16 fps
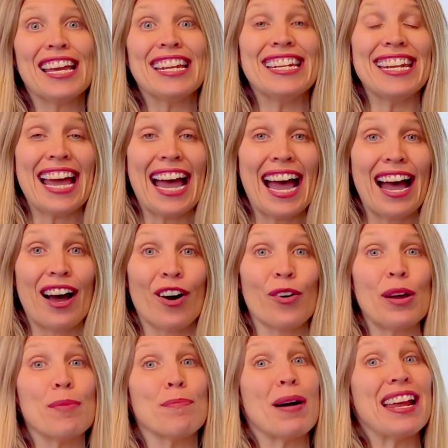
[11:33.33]
Now,
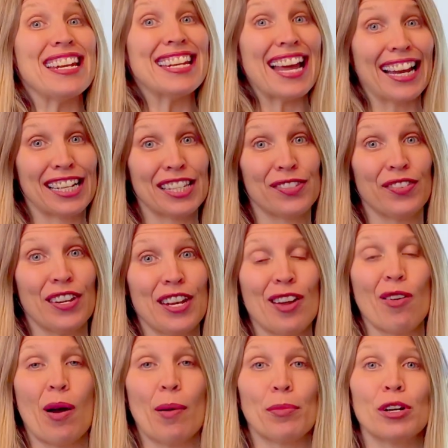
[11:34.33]
in my next video,
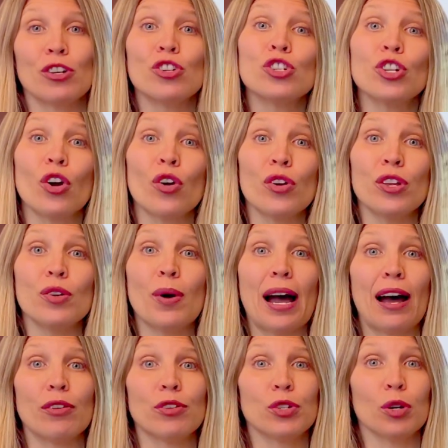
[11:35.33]
I'm going to show you
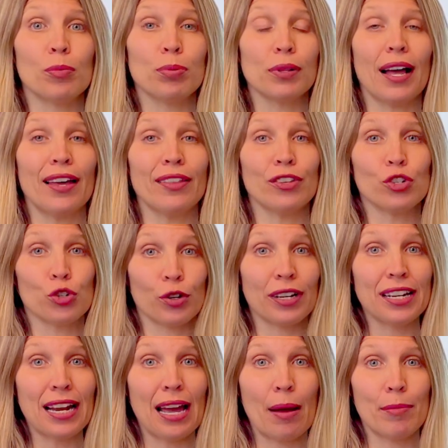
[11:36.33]
how to apply the
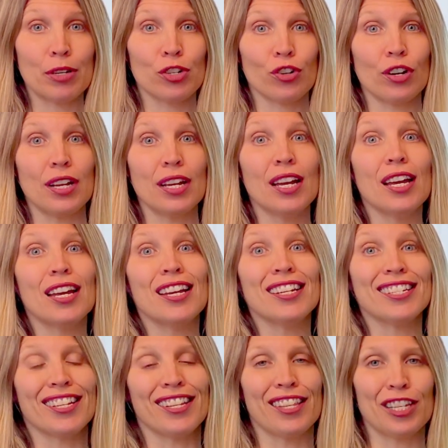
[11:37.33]
trigonometry
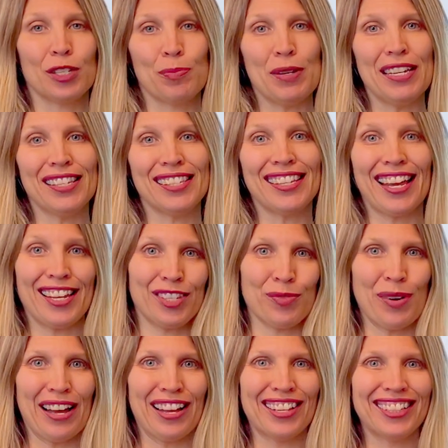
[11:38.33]
to this piece as
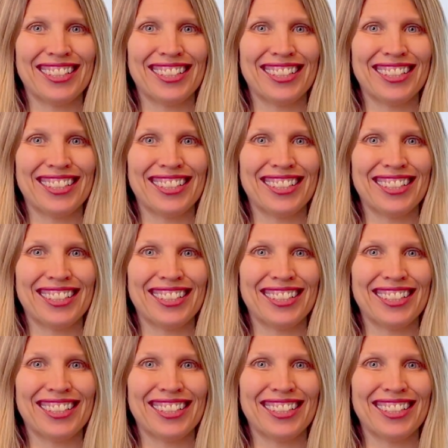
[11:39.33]
well.